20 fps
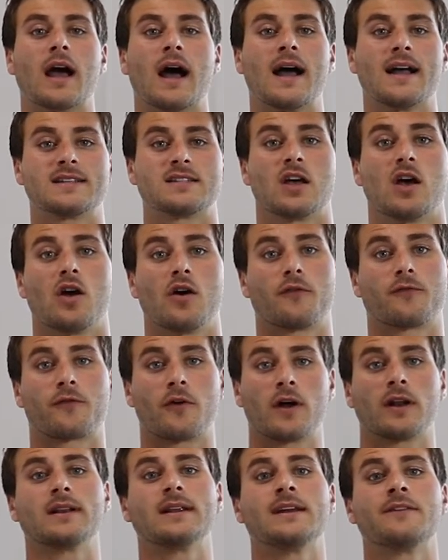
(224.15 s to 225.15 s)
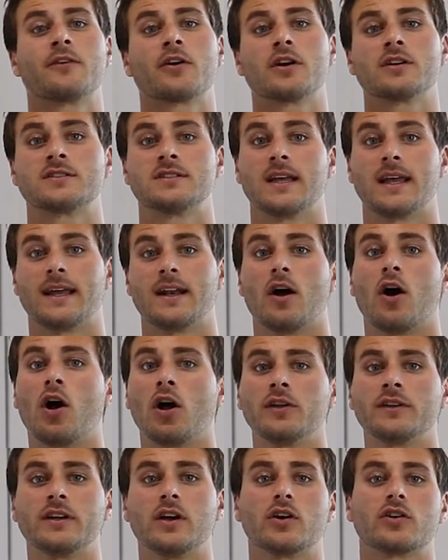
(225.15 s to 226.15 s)
guys, front levers and
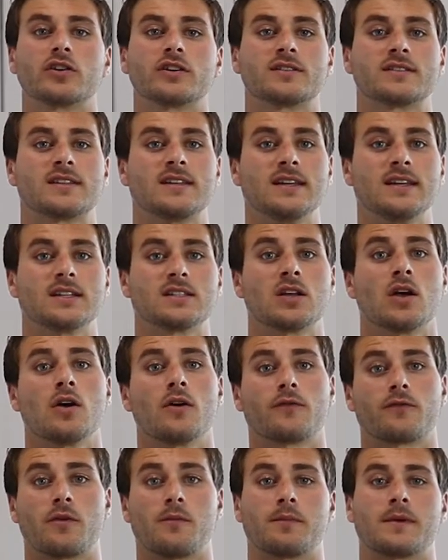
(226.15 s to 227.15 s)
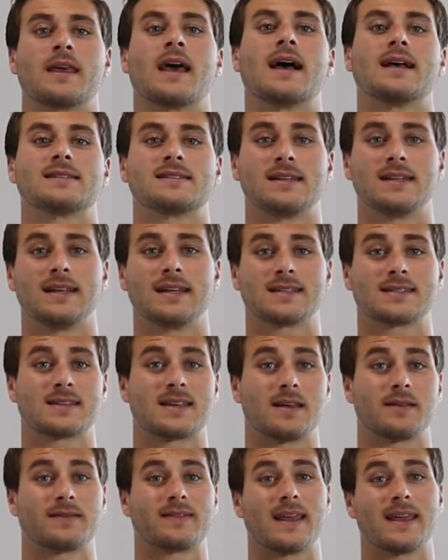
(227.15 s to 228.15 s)
all the other skills from calisthenics
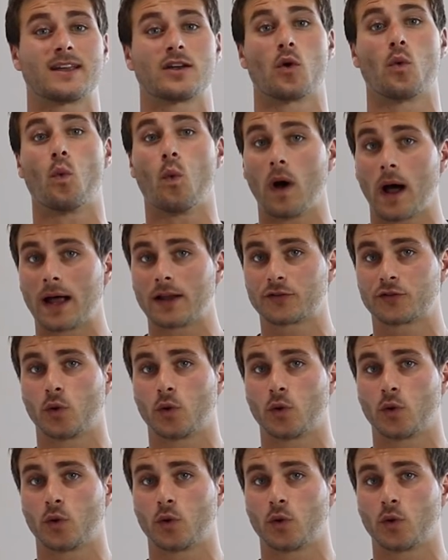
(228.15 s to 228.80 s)
can take a while